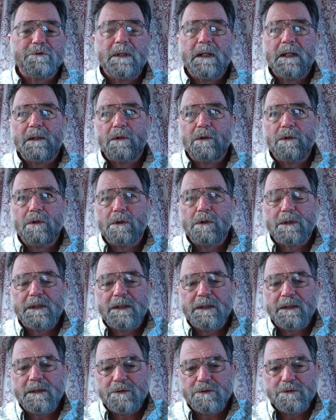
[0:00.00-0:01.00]
You're not
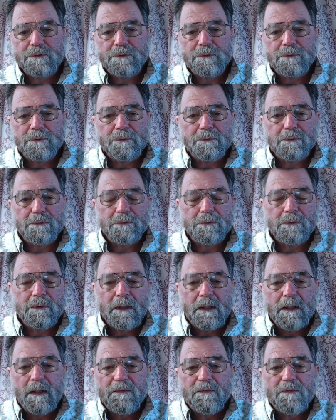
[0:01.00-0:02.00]
looking
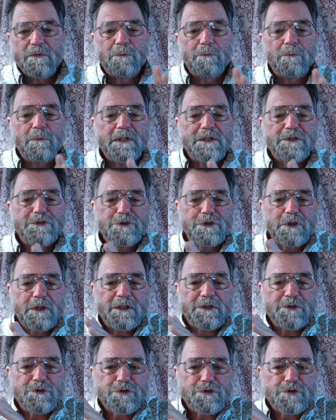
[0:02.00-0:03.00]
to the rich
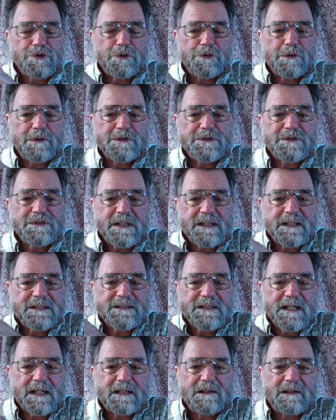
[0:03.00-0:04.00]
insurance
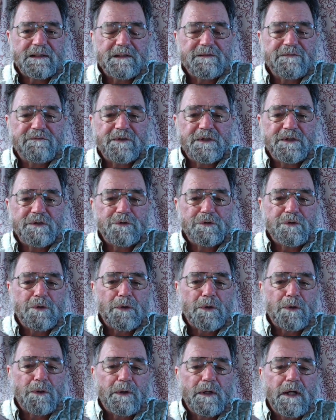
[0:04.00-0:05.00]
executive in
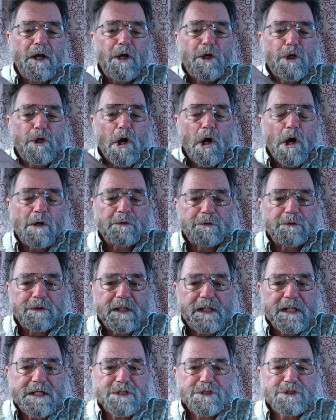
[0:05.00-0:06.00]
your
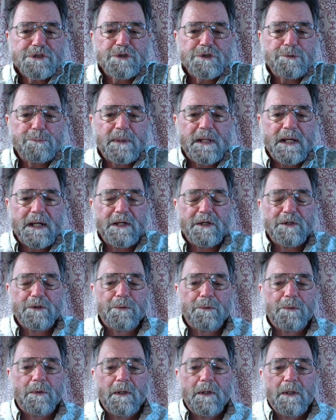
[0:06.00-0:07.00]
congregation to pay
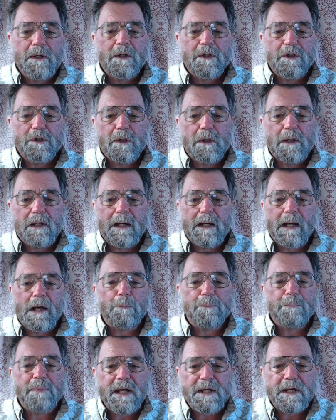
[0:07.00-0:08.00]
your, uh,
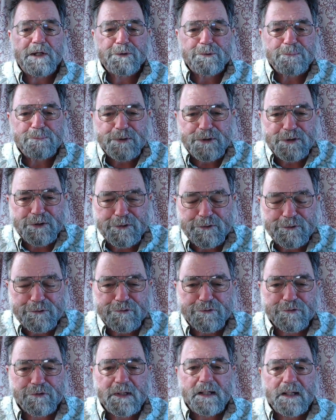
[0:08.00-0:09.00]
help pay your
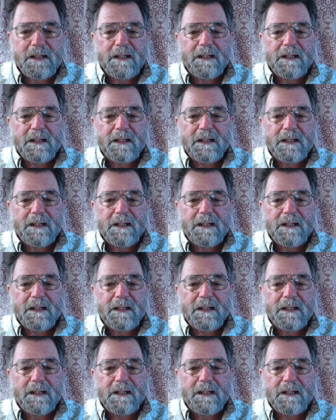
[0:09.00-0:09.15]
bills.